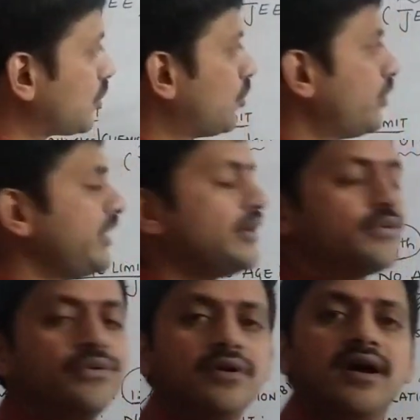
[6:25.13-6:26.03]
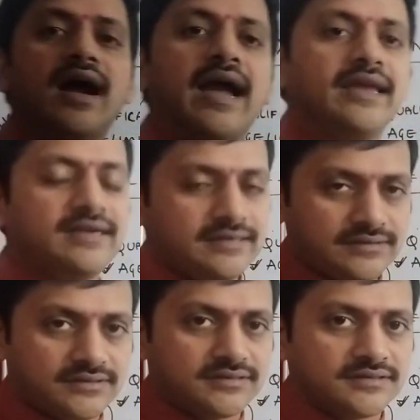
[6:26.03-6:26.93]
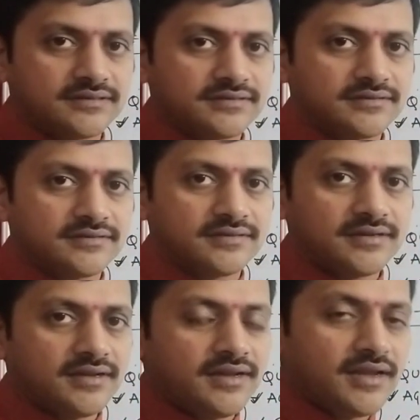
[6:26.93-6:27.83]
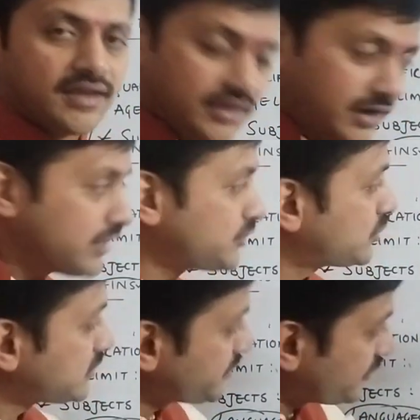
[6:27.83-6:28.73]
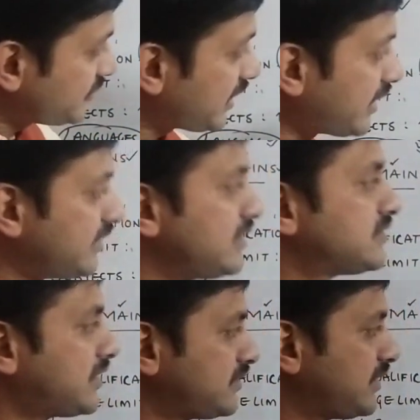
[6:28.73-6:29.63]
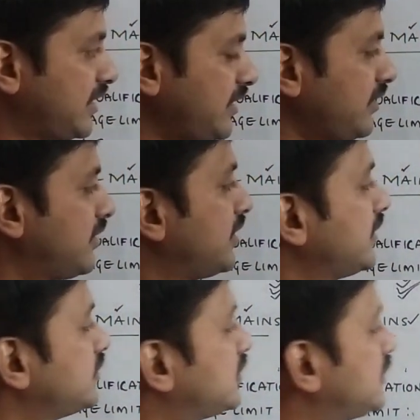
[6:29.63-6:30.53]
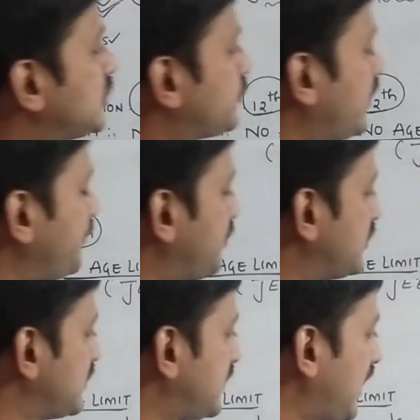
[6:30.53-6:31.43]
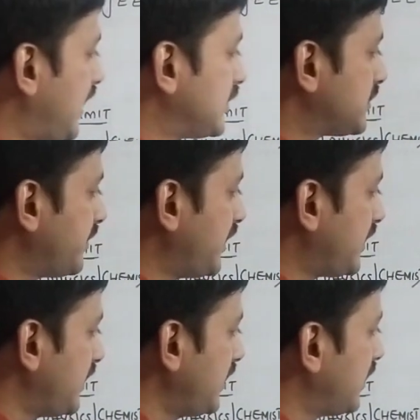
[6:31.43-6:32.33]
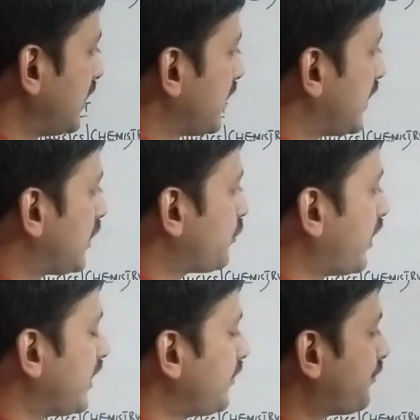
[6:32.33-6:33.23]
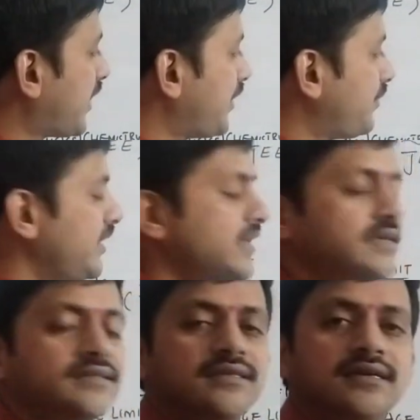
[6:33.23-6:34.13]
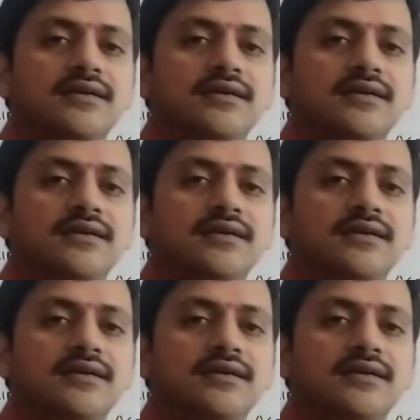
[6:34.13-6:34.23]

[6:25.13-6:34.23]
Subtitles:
go into IITs. Here also some of the hurdles are there. See this one, if you see the eligibility, here 25 years